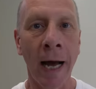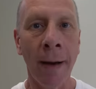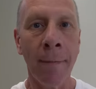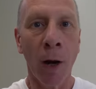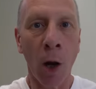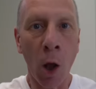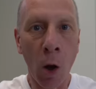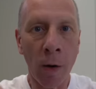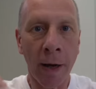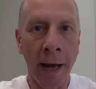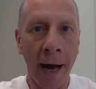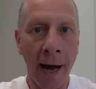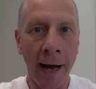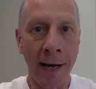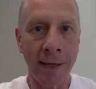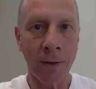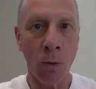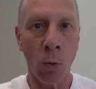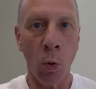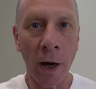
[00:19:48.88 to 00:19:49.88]
down below,
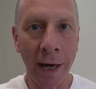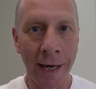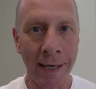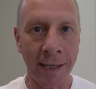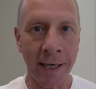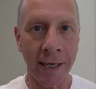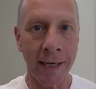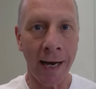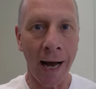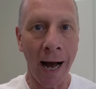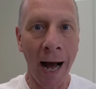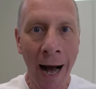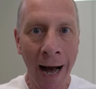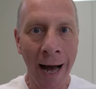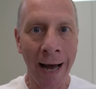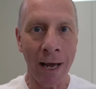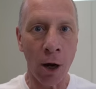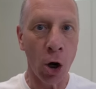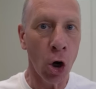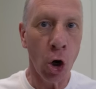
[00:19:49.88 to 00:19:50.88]
guys. What is it?
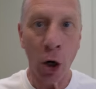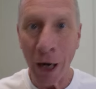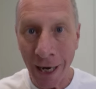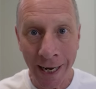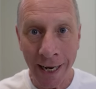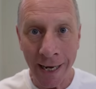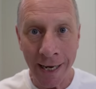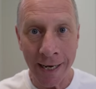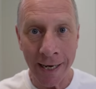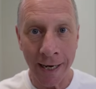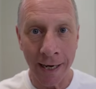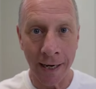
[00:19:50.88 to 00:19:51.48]
I or E?